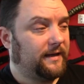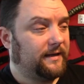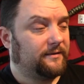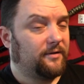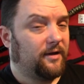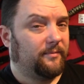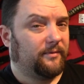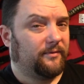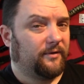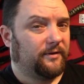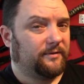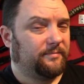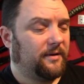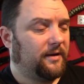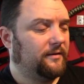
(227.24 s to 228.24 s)
these type of
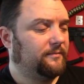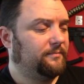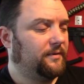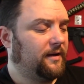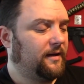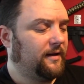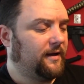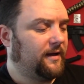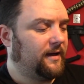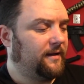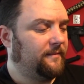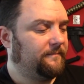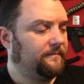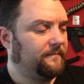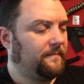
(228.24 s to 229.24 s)
crossbows, but
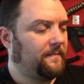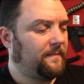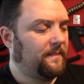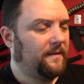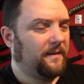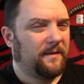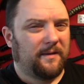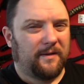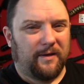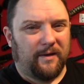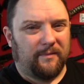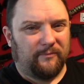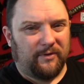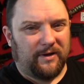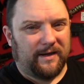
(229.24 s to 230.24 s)
um,
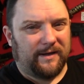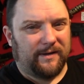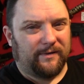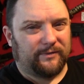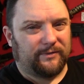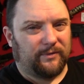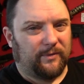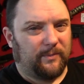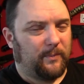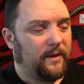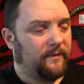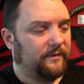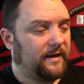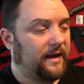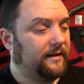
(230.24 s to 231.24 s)
I'm really not sure
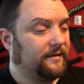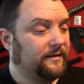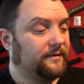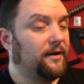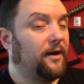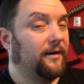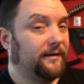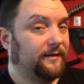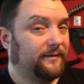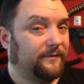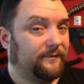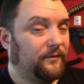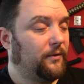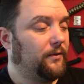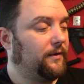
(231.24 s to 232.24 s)
whether they're designed
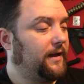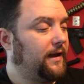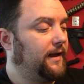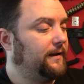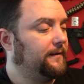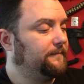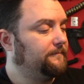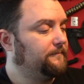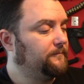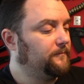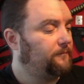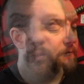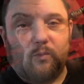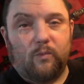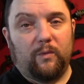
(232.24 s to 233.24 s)
for that.
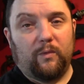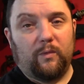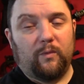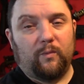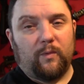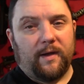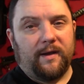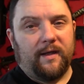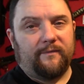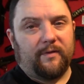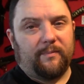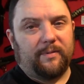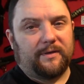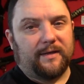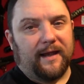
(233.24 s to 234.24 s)
One other
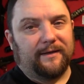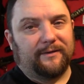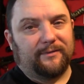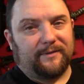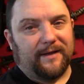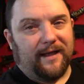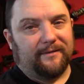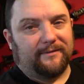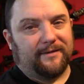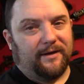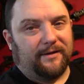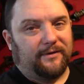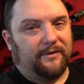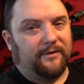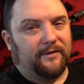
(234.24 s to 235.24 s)
potential
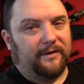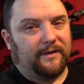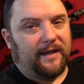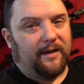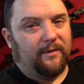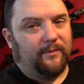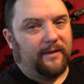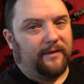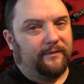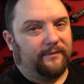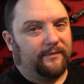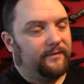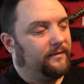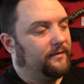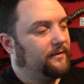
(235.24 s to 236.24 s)
downside that you can get
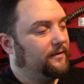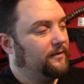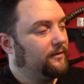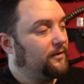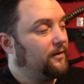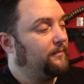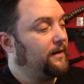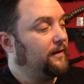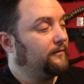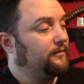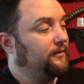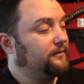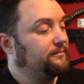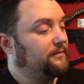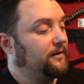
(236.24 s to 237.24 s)
with compound
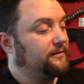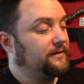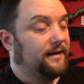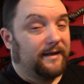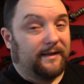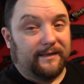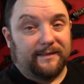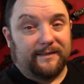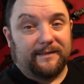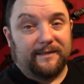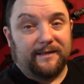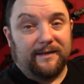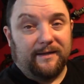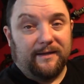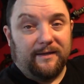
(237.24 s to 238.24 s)
crossbows is
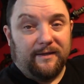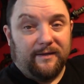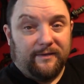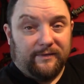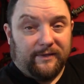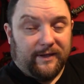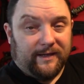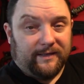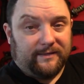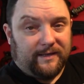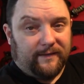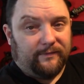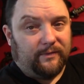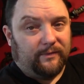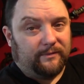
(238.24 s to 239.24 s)
that it's
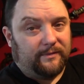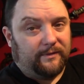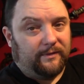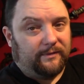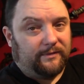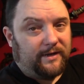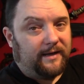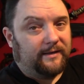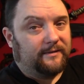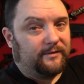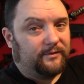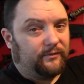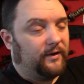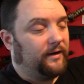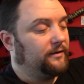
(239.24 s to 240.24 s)
difficult to change the
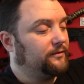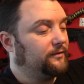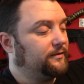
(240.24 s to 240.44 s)
strings